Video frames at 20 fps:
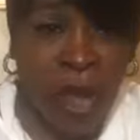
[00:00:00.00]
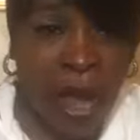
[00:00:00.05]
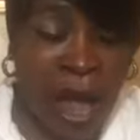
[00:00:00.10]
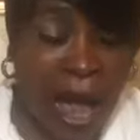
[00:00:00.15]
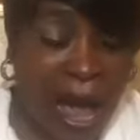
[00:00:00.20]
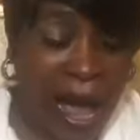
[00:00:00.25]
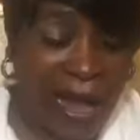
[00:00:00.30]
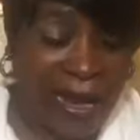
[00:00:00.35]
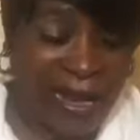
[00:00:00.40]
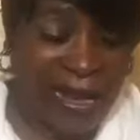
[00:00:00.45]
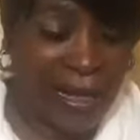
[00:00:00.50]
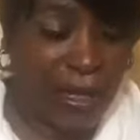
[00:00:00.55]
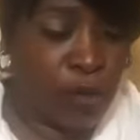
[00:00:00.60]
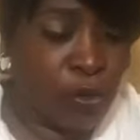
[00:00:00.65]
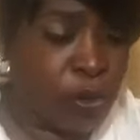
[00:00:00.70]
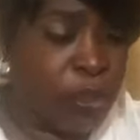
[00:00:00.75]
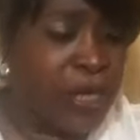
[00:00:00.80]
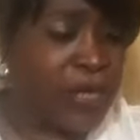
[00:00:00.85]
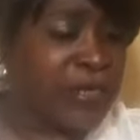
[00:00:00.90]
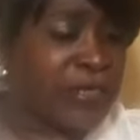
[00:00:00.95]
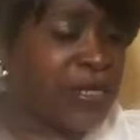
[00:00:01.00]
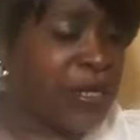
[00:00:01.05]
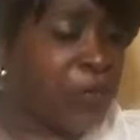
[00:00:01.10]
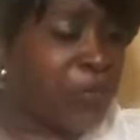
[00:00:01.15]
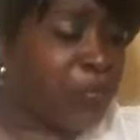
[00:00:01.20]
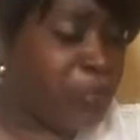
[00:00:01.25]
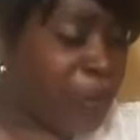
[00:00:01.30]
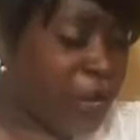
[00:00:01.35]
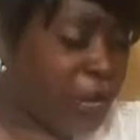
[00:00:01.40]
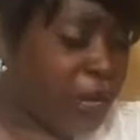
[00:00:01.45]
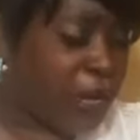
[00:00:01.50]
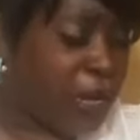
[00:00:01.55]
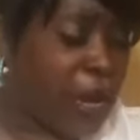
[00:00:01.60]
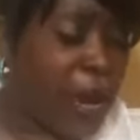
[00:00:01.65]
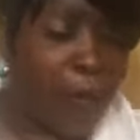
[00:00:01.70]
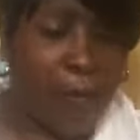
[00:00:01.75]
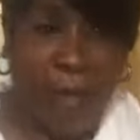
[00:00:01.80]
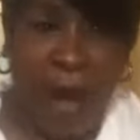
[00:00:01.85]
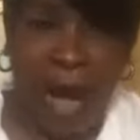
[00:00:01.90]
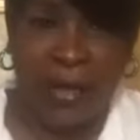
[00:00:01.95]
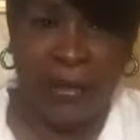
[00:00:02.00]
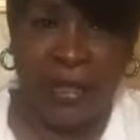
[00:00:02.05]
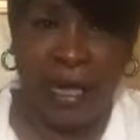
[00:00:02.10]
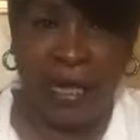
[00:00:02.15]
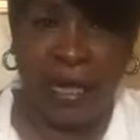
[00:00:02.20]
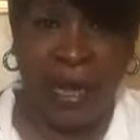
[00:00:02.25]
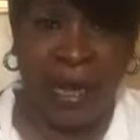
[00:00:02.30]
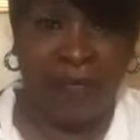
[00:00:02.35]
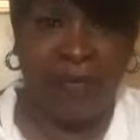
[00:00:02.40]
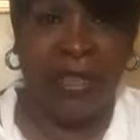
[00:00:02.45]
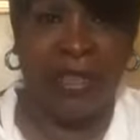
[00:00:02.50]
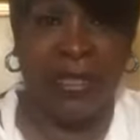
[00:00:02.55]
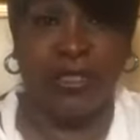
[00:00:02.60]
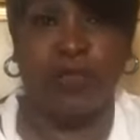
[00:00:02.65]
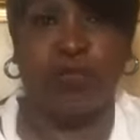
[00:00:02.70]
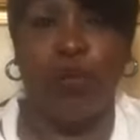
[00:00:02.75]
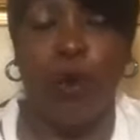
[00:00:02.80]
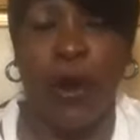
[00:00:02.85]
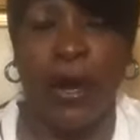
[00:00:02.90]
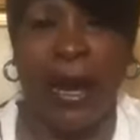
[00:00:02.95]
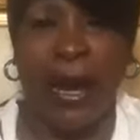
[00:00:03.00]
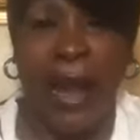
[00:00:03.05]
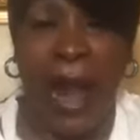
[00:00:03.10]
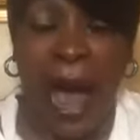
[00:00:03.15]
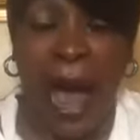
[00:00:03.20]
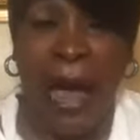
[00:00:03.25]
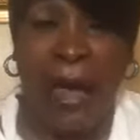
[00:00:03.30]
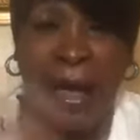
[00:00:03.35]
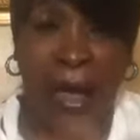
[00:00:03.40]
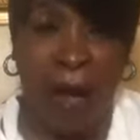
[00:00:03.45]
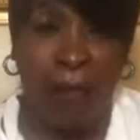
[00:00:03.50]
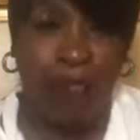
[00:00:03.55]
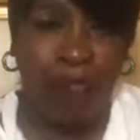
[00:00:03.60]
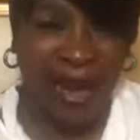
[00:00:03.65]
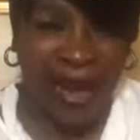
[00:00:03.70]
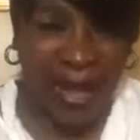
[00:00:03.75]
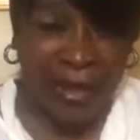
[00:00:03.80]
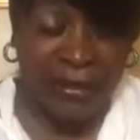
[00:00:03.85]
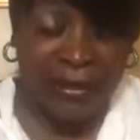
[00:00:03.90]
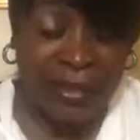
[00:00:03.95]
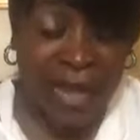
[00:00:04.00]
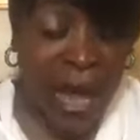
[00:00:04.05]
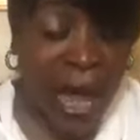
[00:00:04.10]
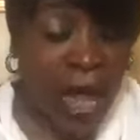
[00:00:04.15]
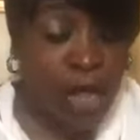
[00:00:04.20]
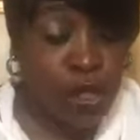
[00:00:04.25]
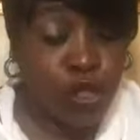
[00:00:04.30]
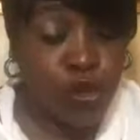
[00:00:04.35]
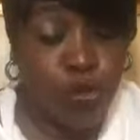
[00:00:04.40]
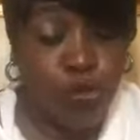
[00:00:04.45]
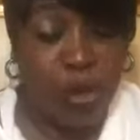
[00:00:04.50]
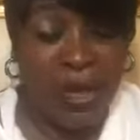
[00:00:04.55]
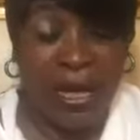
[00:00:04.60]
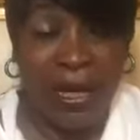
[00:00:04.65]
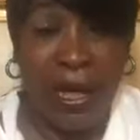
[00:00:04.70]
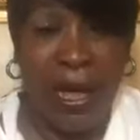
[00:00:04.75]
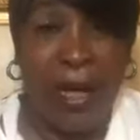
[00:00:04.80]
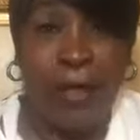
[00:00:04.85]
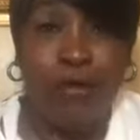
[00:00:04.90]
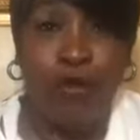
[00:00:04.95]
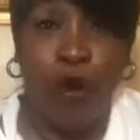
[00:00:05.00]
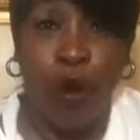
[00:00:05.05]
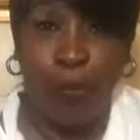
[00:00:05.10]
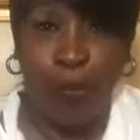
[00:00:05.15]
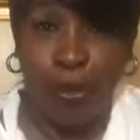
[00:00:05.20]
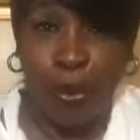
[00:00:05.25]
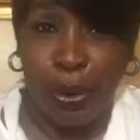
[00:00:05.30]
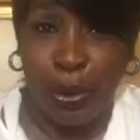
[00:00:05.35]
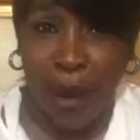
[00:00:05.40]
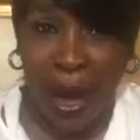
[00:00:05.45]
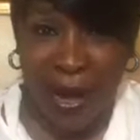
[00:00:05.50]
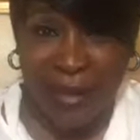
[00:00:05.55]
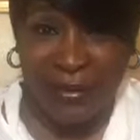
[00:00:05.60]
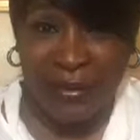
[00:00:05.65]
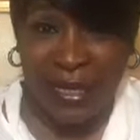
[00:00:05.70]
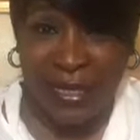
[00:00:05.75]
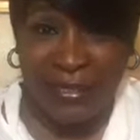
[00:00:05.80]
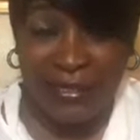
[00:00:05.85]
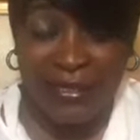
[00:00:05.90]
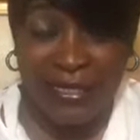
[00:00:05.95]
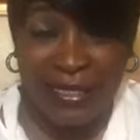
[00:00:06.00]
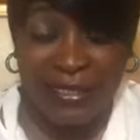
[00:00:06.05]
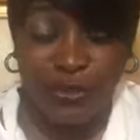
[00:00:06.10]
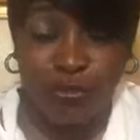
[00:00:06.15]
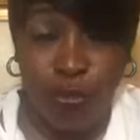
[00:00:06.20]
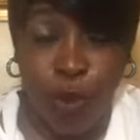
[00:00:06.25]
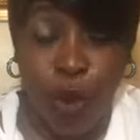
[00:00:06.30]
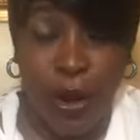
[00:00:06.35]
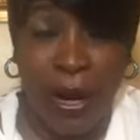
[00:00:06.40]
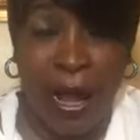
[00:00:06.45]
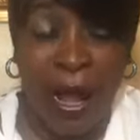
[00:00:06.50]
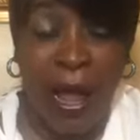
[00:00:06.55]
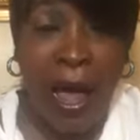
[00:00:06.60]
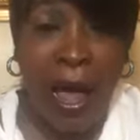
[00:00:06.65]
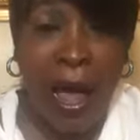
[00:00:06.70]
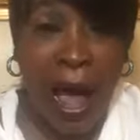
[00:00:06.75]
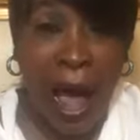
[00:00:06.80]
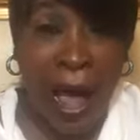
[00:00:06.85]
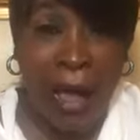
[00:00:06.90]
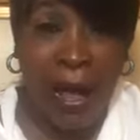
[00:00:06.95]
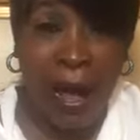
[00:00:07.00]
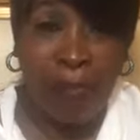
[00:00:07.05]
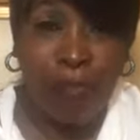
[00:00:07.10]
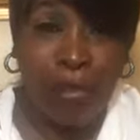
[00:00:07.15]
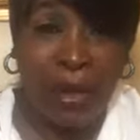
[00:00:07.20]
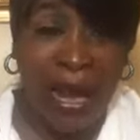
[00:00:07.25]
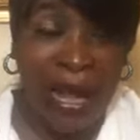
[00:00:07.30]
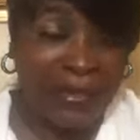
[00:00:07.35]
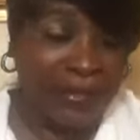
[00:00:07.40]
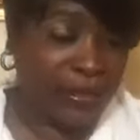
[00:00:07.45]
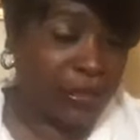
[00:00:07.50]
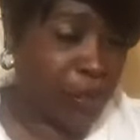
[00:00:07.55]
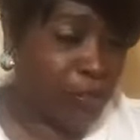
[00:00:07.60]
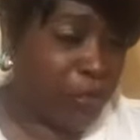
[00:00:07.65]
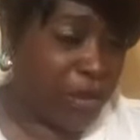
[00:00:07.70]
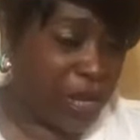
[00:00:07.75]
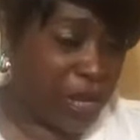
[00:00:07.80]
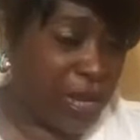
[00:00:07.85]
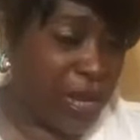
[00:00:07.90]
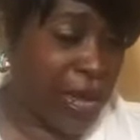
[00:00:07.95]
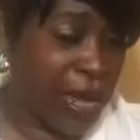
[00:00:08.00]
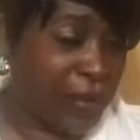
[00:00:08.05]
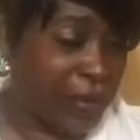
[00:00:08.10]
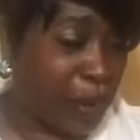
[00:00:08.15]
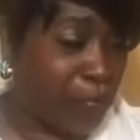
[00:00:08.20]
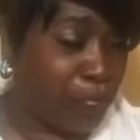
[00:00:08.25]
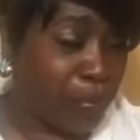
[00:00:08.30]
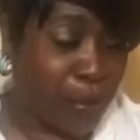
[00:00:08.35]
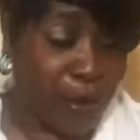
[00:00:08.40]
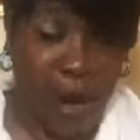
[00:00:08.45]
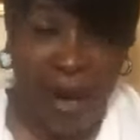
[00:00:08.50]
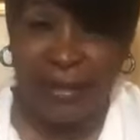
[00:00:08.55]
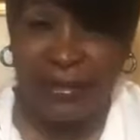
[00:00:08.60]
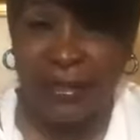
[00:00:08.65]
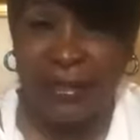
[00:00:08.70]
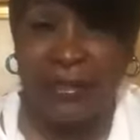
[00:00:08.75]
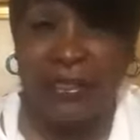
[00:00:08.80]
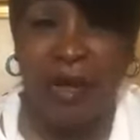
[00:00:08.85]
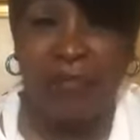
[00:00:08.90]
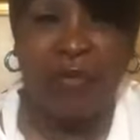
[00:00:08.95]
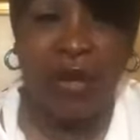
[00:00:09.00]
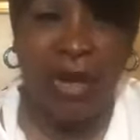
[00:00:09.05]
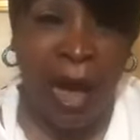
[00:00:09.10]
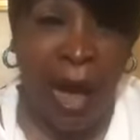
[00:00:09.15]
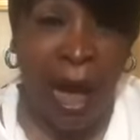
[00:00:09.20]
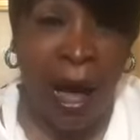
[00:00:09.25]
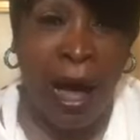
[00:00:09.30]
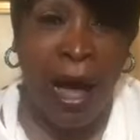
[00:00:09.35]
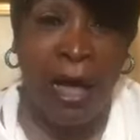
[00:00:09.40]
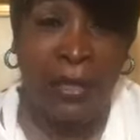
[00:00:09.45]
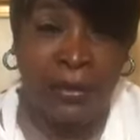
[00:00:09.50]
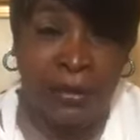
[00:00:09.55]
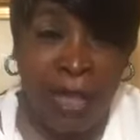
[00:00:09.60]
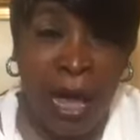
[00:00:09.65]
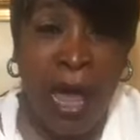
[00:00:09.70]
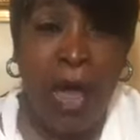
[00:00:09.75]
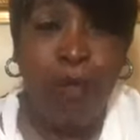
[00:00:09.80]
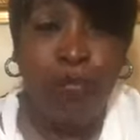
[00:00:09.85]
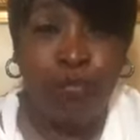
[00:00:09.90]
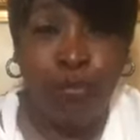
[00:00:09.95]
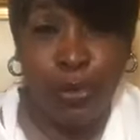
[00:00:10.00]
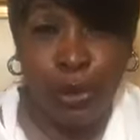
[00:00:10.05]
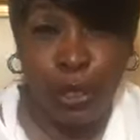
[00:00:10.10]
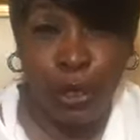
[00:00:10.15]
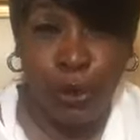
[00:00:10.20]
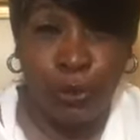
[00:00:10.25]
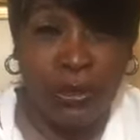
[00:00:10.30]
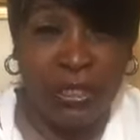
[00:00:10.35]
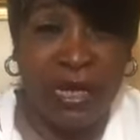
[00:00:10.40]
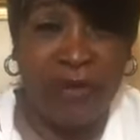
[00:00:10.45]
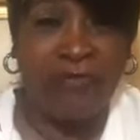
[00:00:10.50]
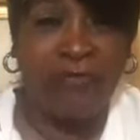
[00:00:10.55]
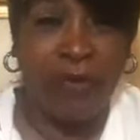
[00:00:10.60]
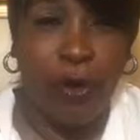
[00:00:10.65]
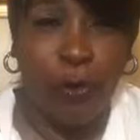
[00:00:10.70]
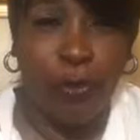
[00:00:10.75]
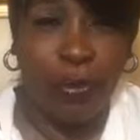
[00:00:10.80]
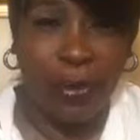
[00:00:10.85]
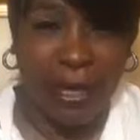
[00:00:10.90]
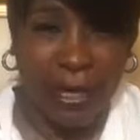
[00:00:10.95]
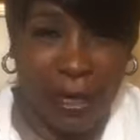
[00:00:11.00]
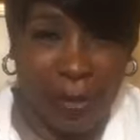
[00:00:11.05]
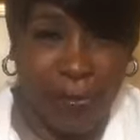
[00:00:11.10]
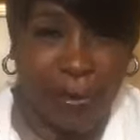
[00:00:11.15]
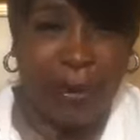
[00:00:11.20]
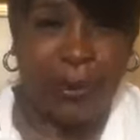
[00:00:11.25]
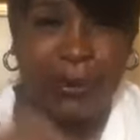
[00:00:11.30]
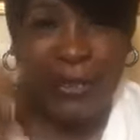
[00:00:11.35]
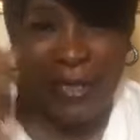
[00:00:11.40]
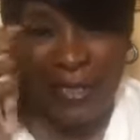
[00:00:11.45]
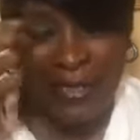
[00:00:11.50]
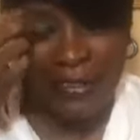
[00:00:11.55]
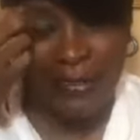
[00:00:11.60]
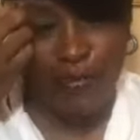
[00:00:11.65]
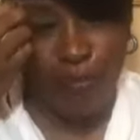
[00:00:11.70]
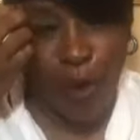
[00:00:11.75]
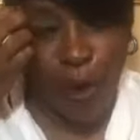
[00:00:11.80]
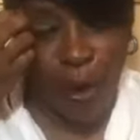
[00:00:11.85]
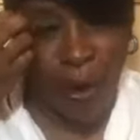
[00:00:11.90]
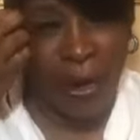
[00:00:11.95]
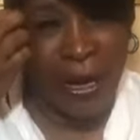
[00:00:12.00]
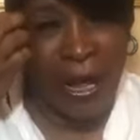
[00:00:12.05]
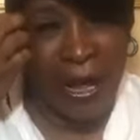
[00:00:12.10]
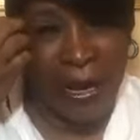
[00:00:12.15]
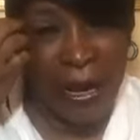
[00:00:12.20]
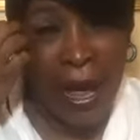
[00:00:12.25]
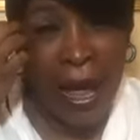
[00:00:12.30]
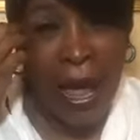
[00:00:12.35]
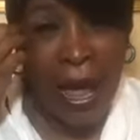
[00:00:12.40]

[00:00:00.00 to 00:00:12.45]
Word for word: Hallelujah. To be among the living this morning. I am blessed to be in your presence this morning. I am blessed to be in the presence of God's beautiful people this morning.